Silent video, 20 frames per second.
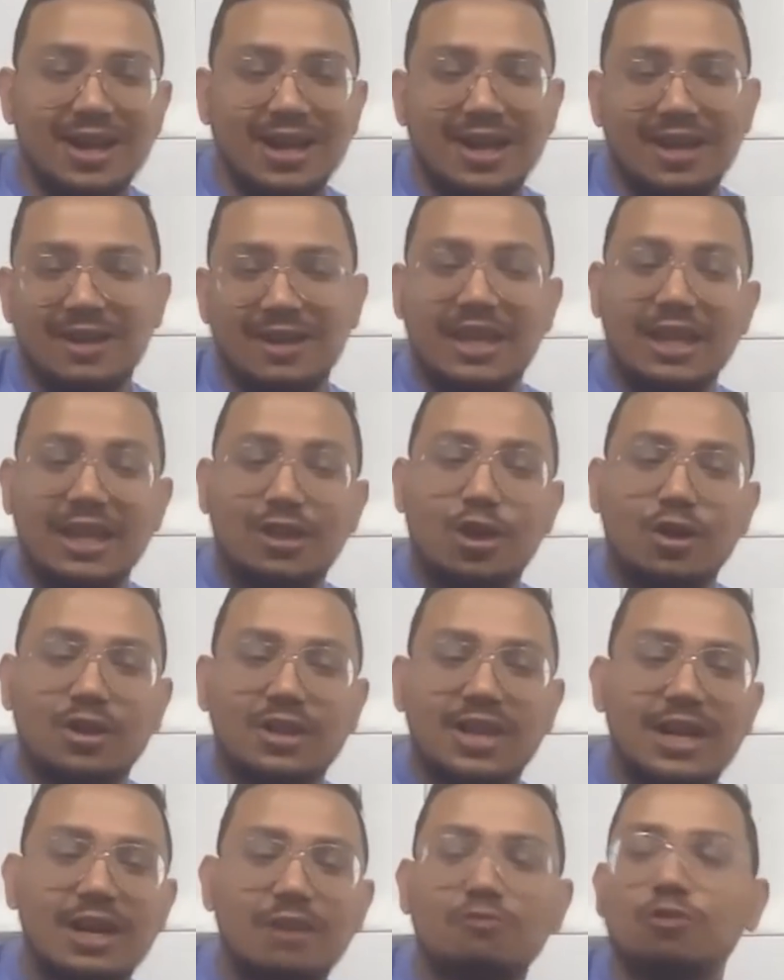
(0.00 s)
He thought
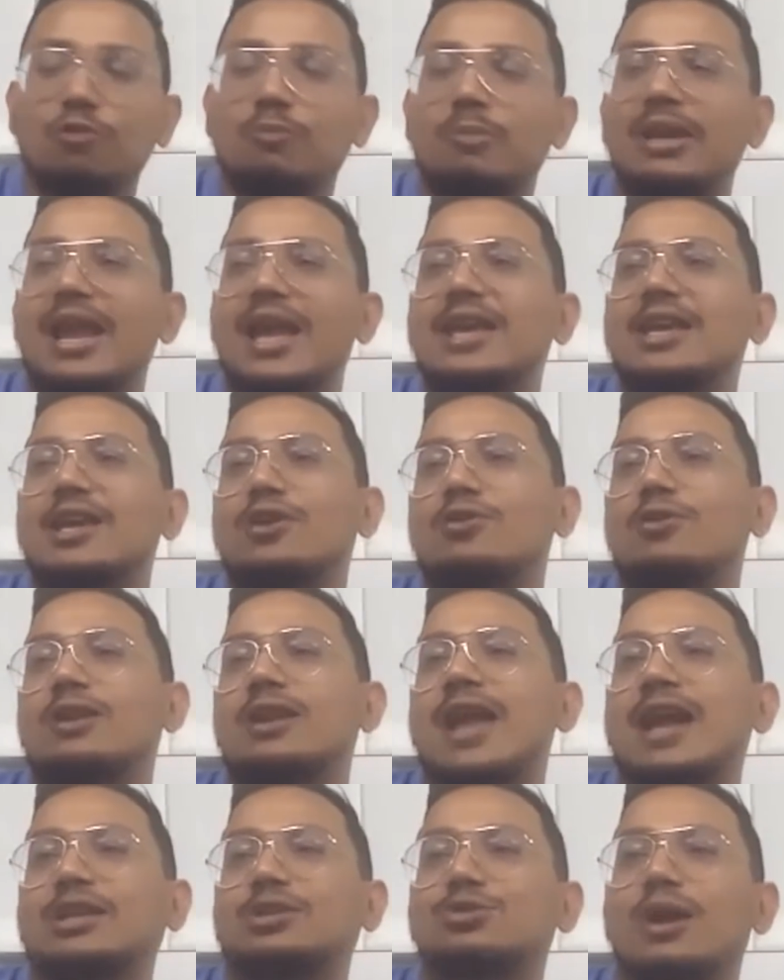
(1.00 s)
that it would be like,
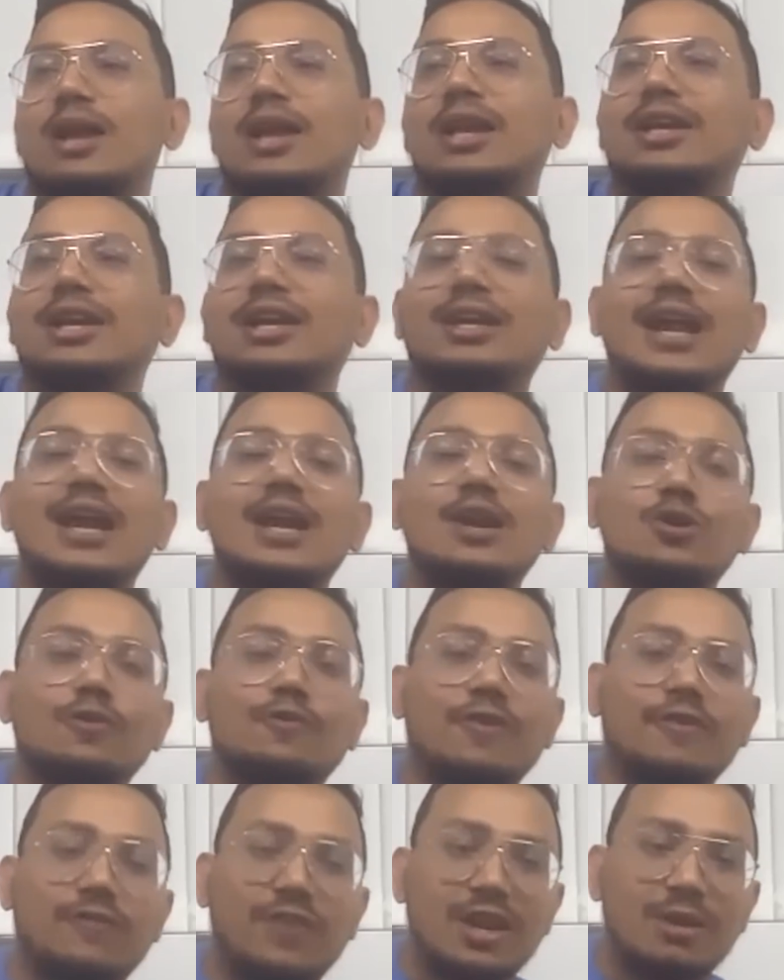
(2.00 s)
in actuality, 10 to
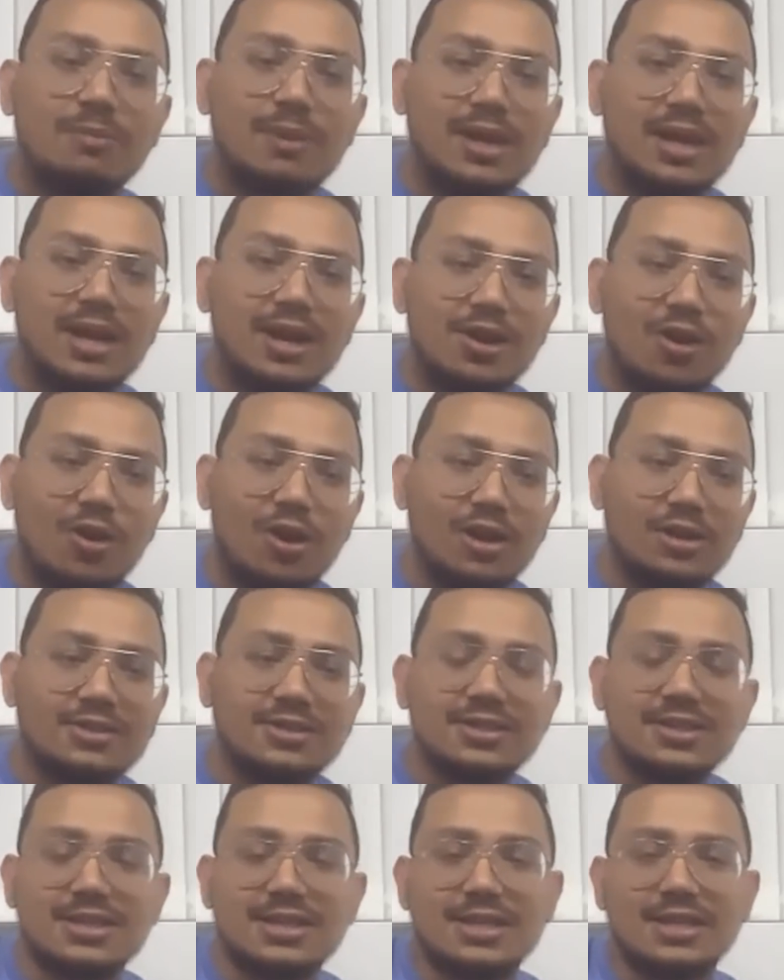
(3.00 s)
15 million
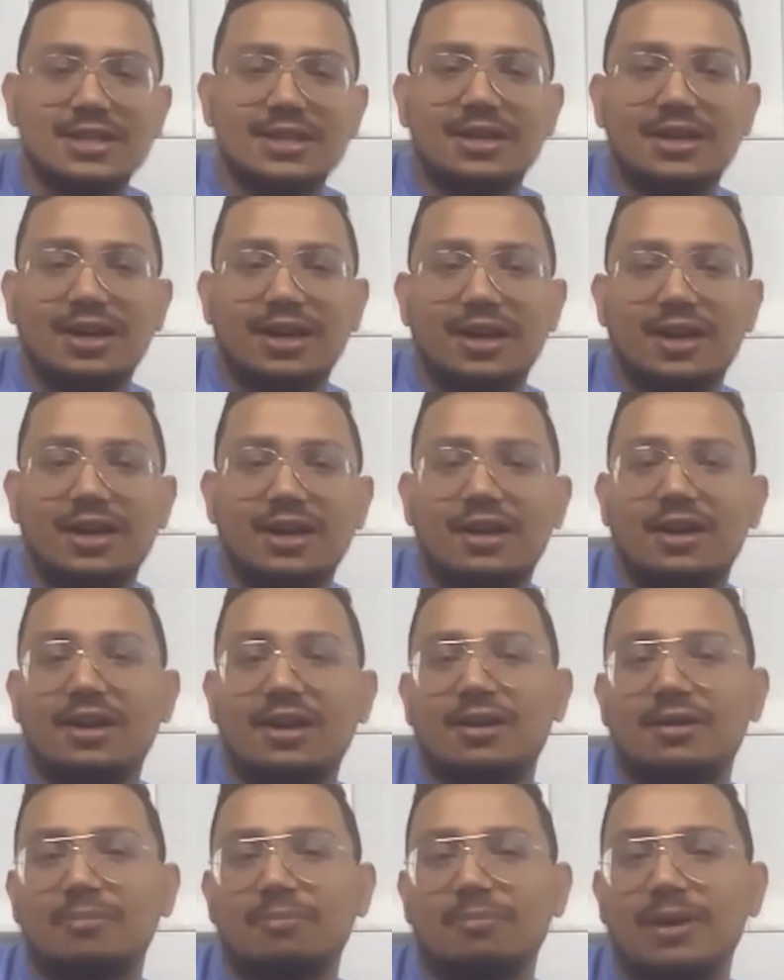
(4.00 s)
dollars.
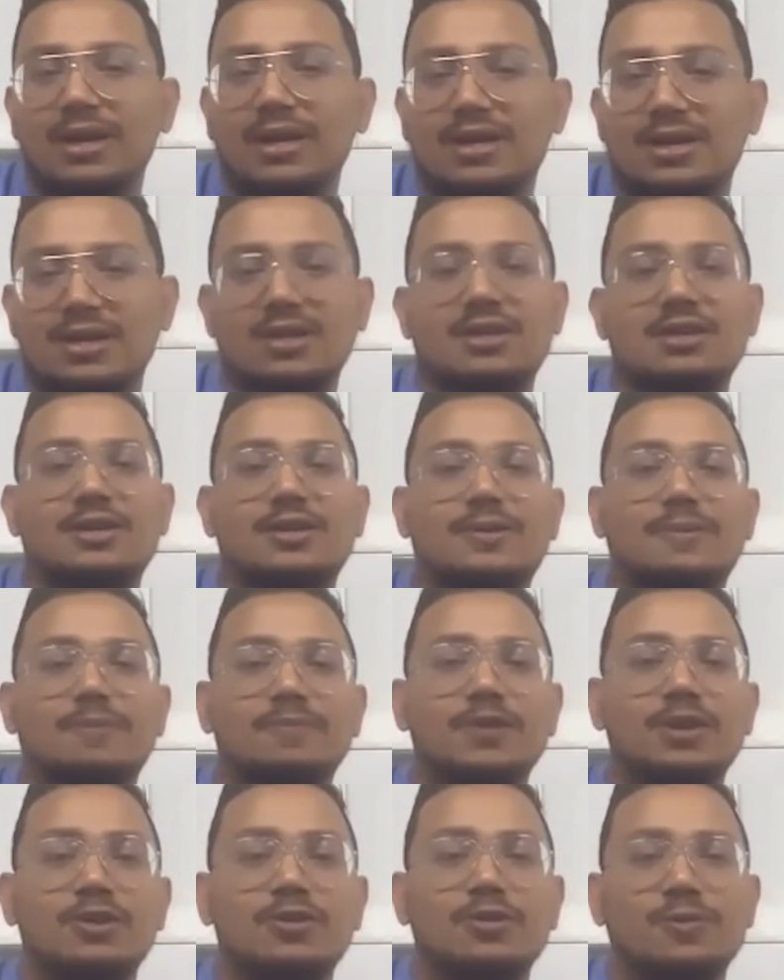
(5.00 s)
But
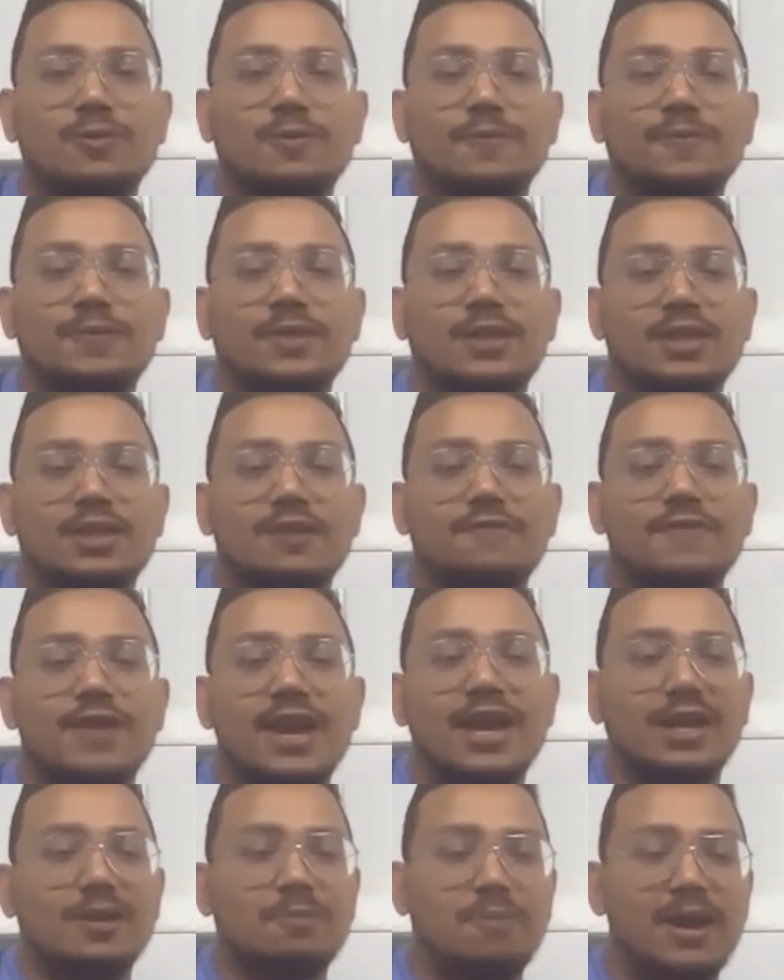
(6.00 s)
the
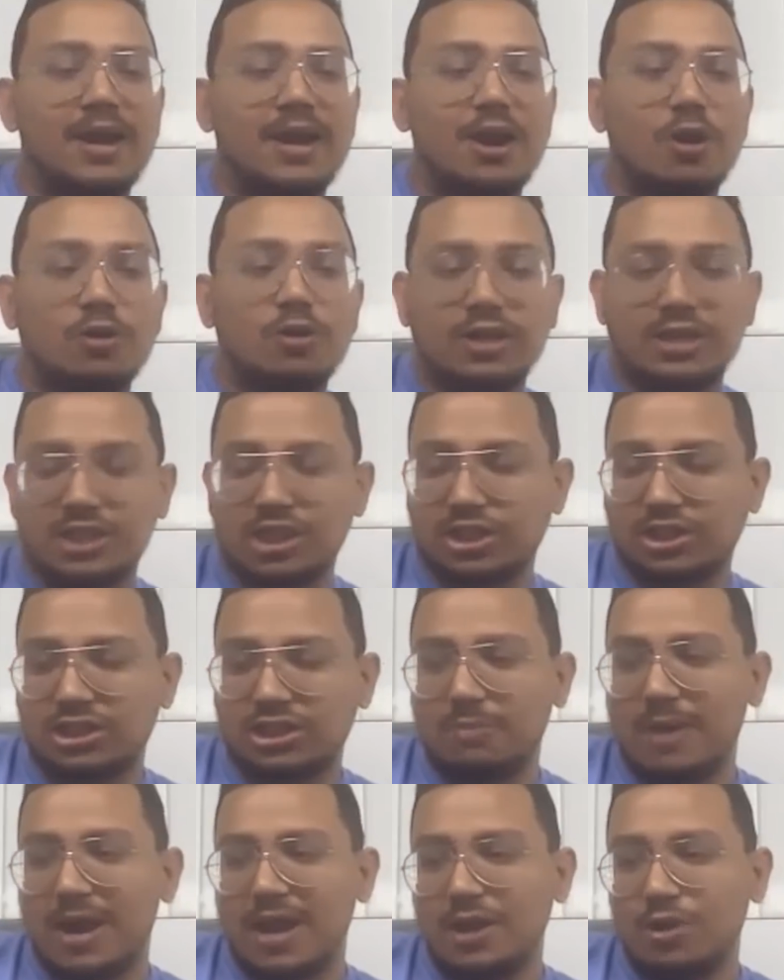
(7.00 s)
way it played out,
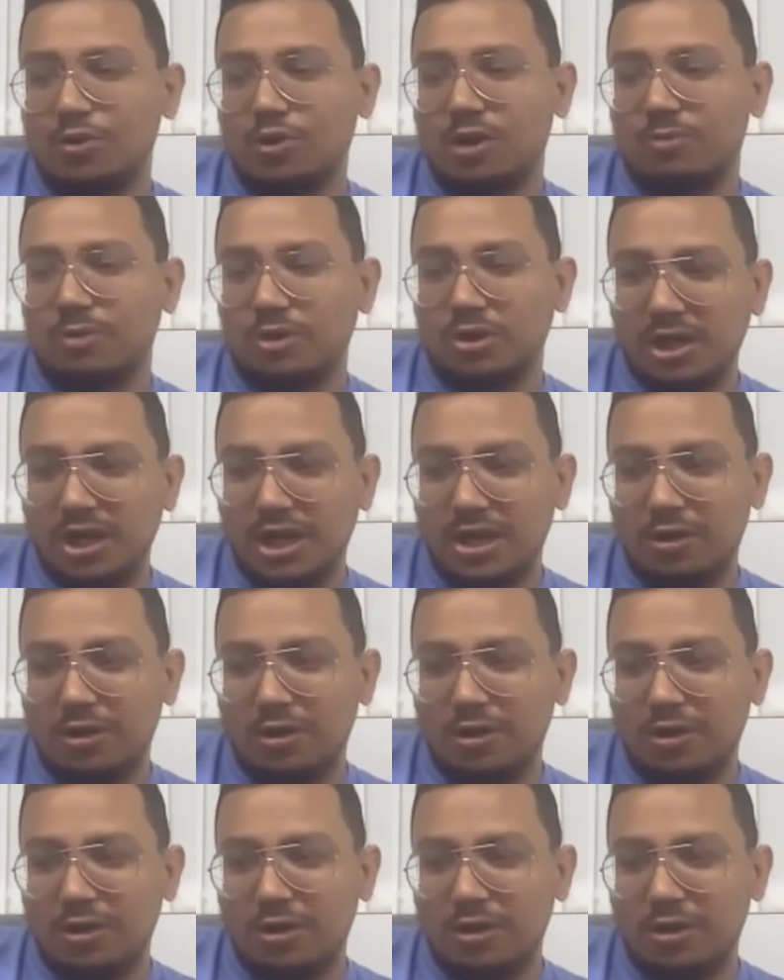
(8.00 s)
Shiba Inu community